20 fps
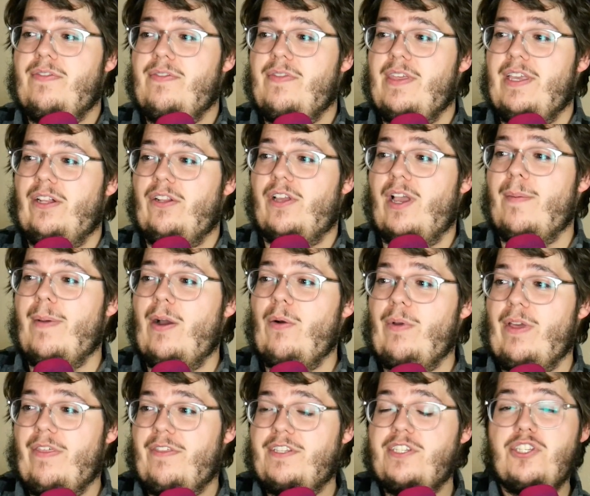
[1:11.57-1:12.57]
they'll come out
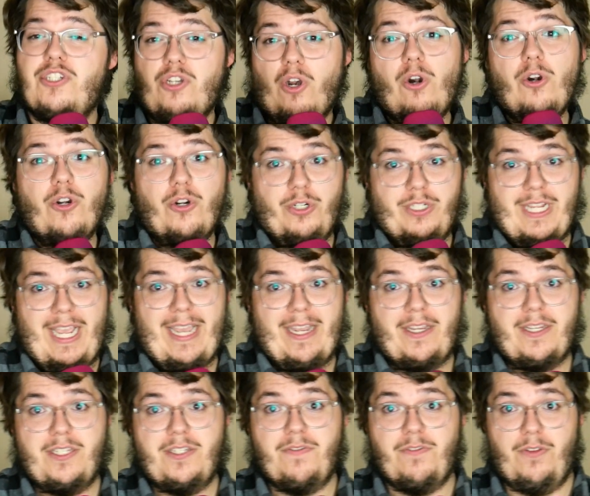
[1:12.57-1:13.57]
with starter
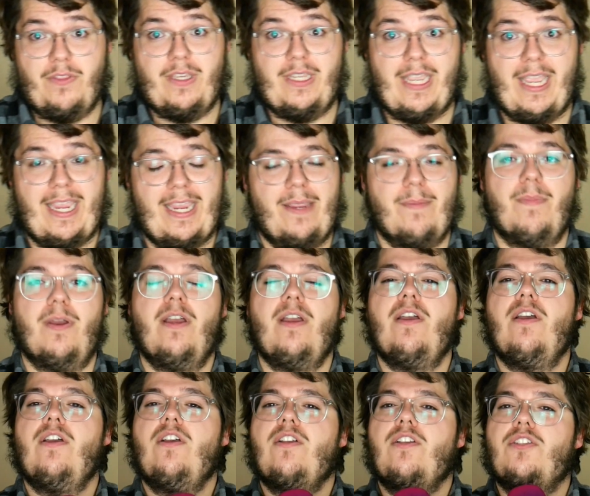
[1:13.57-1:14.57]
decks for the game.
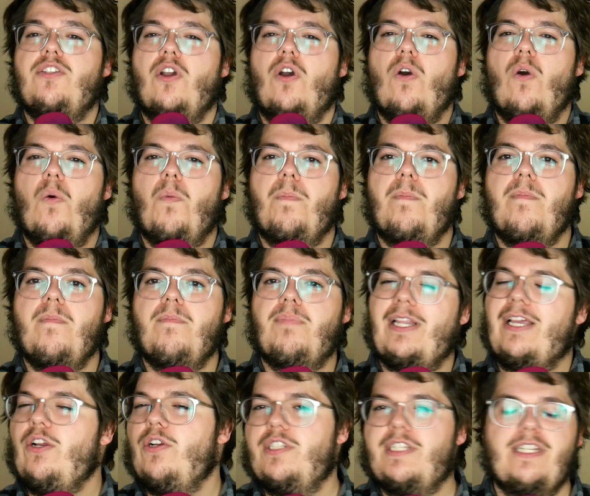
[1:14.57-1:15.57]
So
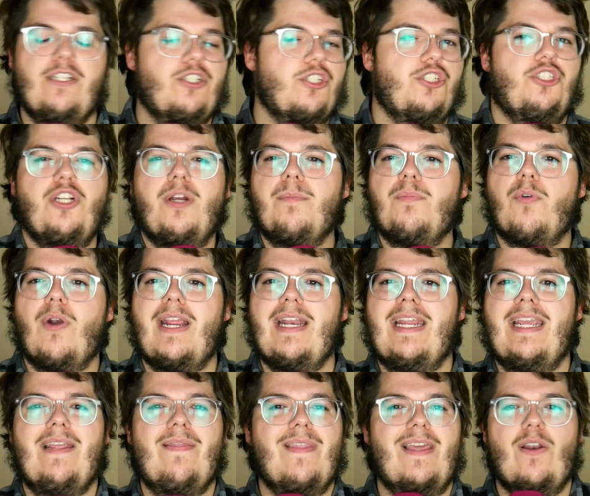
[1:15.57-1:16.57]
players can just jump right
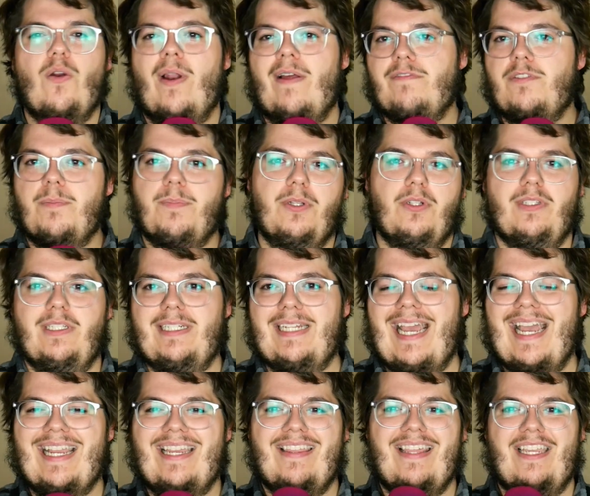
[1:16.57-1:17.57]
in, they don't have to build a
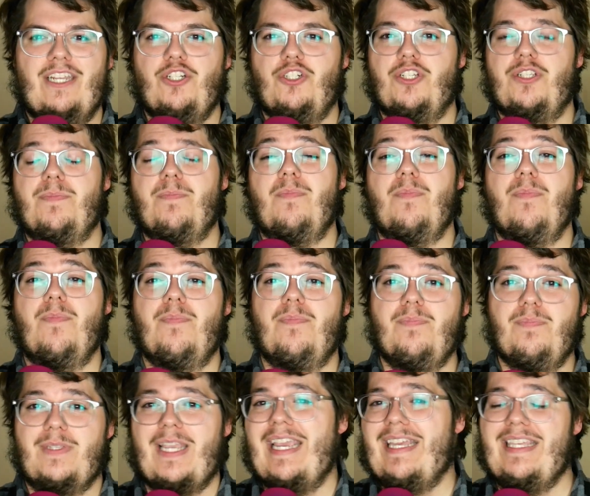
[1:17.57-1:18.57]
deck, they can just
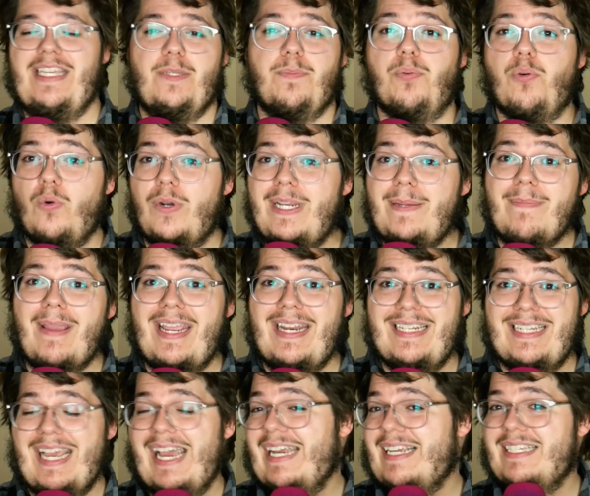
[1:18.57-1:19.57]
take these
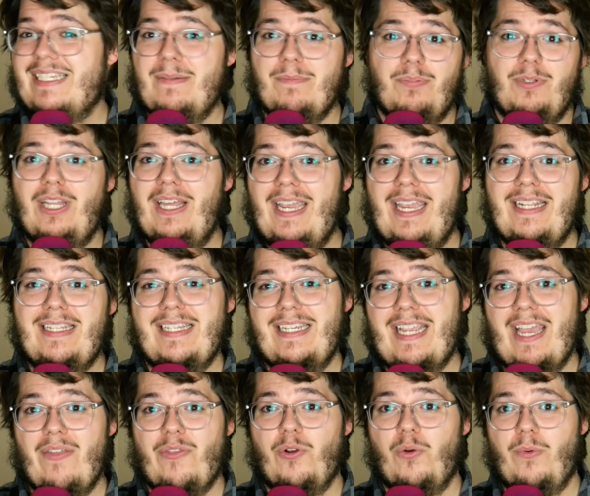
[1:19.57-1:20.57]
pre-made decks and play
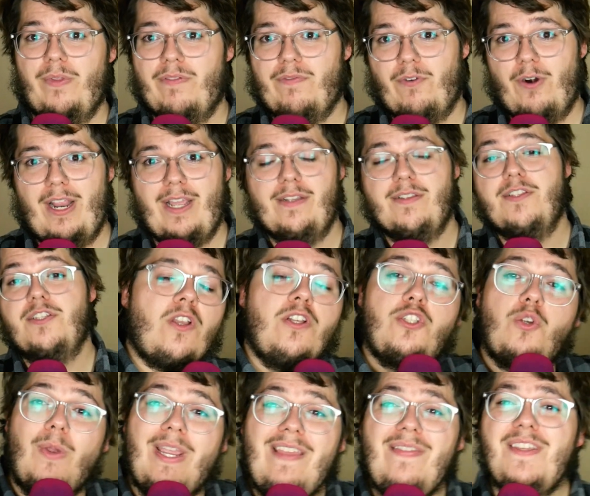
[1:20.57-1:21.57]
together with friends.
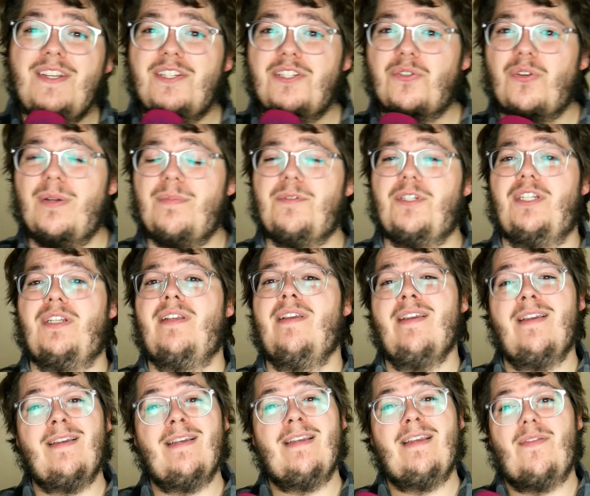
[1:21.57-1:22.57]
So in the description,
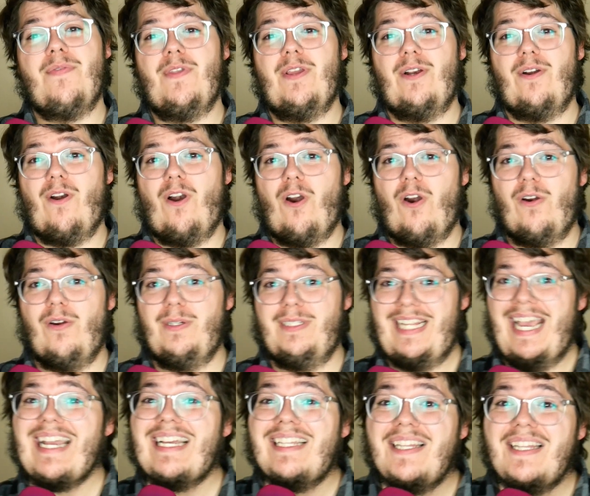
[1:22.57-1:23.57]
there are
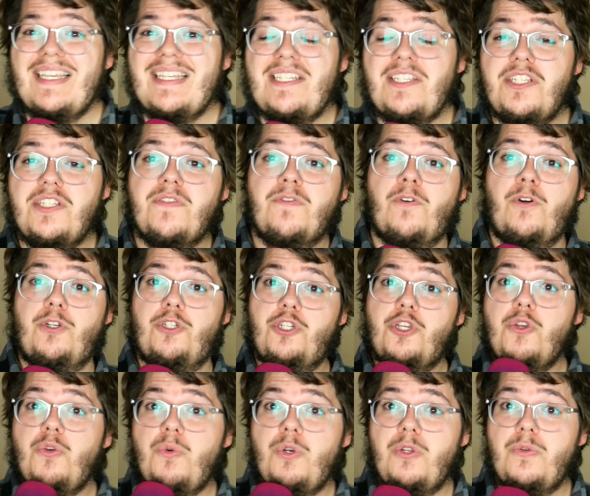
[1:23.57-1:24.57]
deck lists for
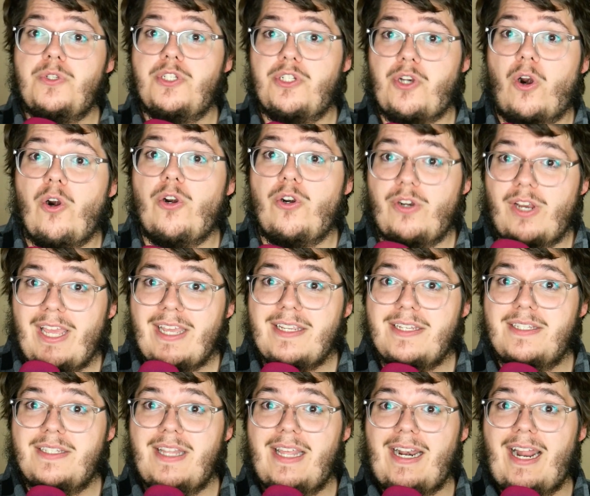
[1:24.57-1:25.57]
2 new starter
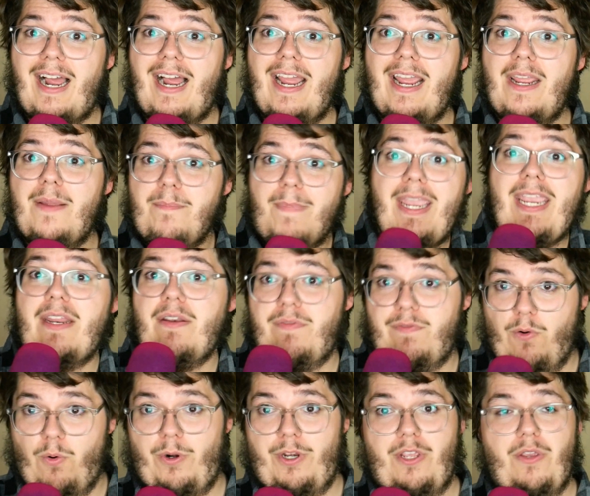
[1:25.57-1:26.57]
decks that I made
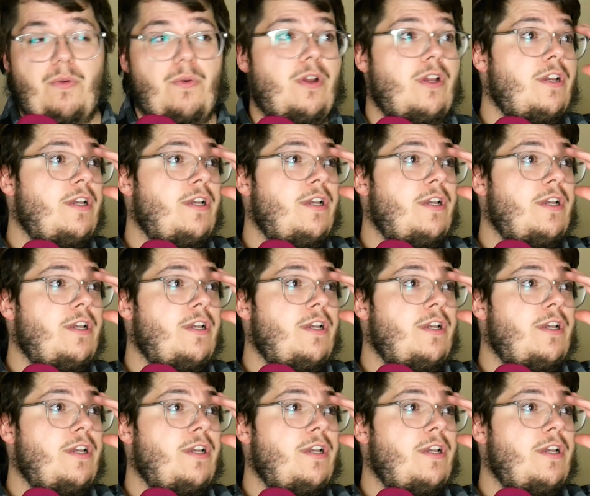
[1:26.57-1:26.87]
for you.